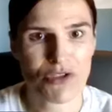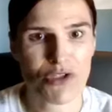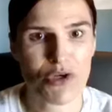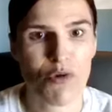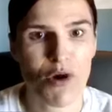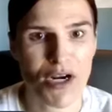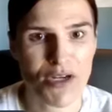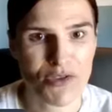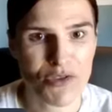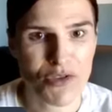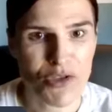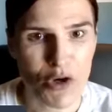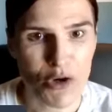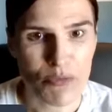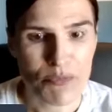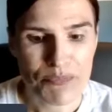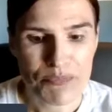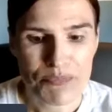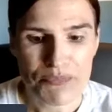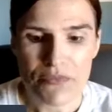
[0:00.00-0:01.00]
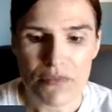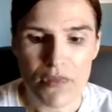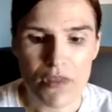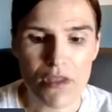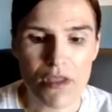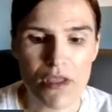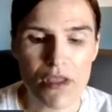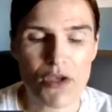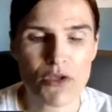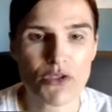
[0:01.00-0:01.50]
to Guangzhou.
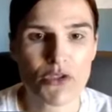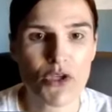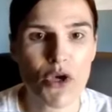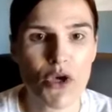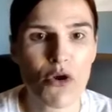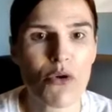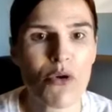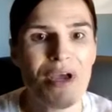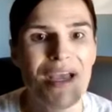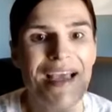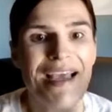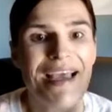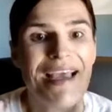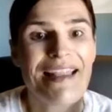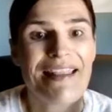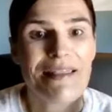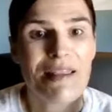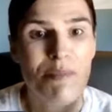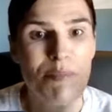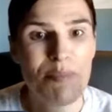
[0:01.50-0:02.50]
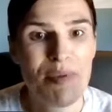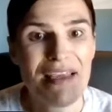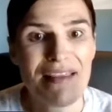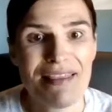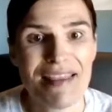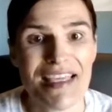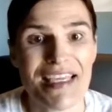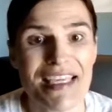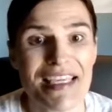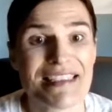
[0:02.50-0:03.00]
So the big
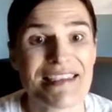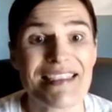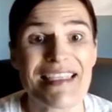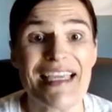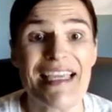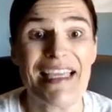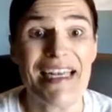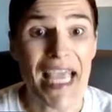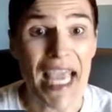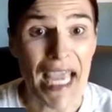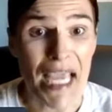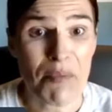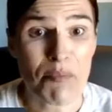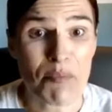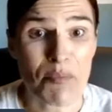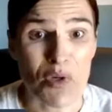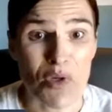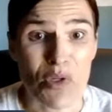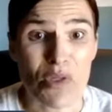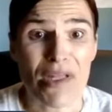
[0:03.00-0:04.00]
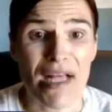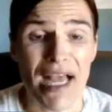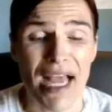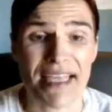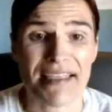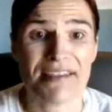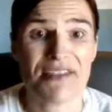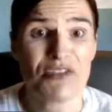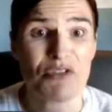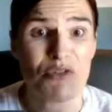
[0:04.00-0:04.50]
thing is in April,
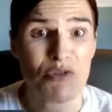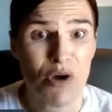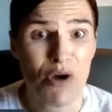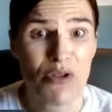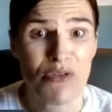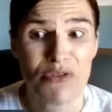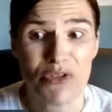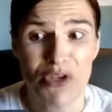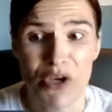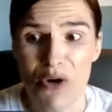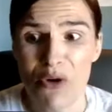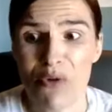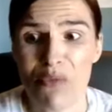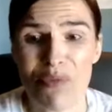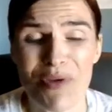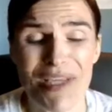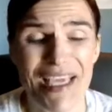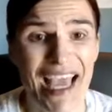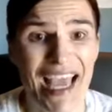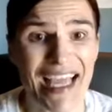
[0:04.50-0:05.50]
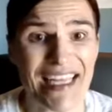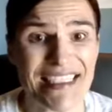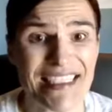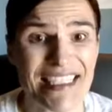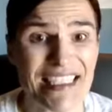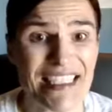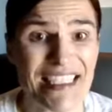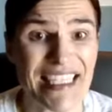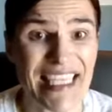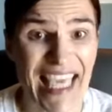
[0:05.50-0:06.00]
as you all know, we had
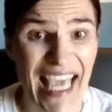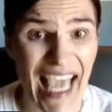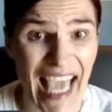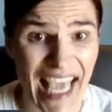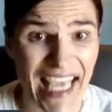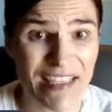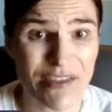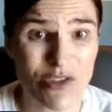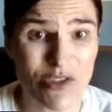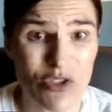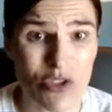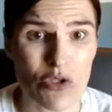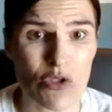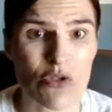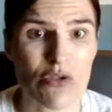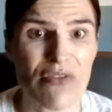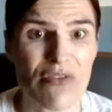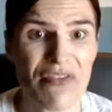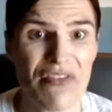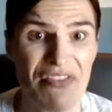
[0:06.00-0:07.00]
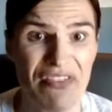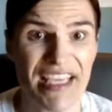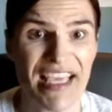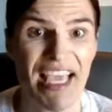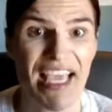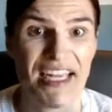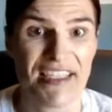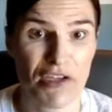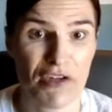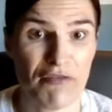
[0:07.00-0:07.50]
to cancel the
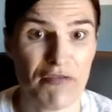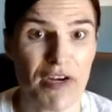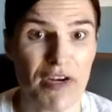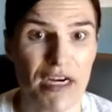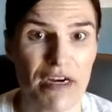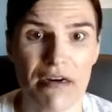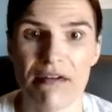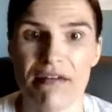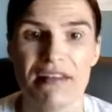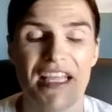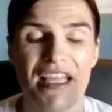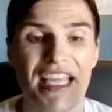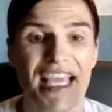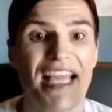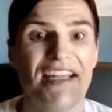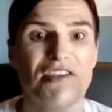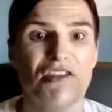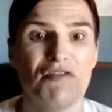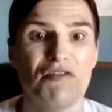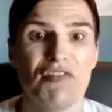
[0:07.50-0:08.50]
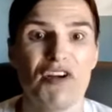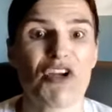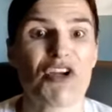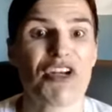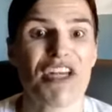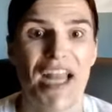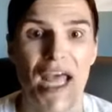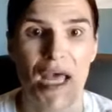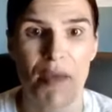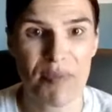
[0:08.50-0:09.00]
Canton Fair. The Canton Fair could
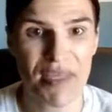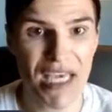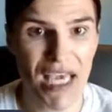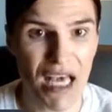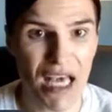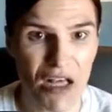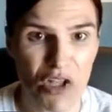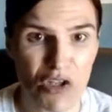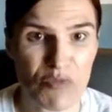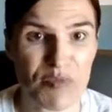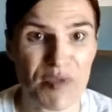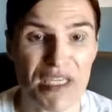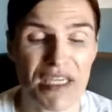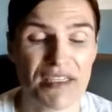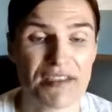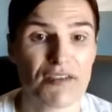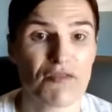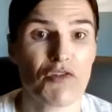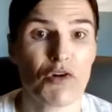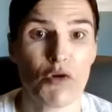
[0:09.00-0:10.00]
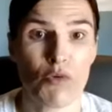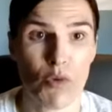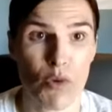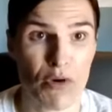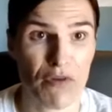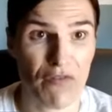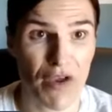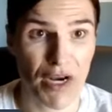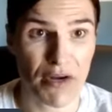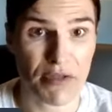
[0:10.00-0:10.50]
not be held because of
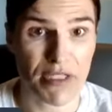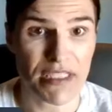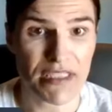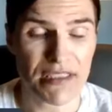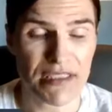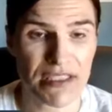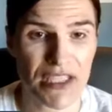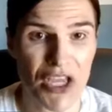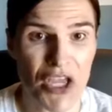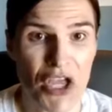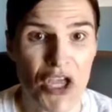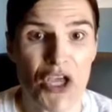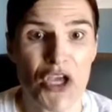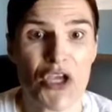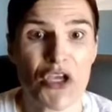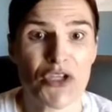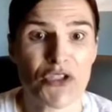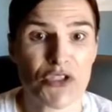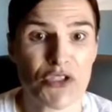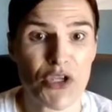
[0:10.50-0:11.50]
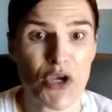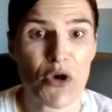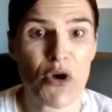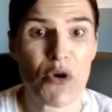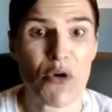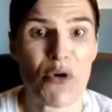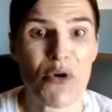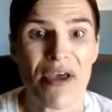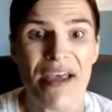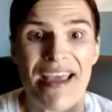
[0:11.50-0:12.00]
coronavirus.
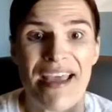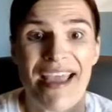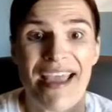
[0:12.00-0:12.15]
So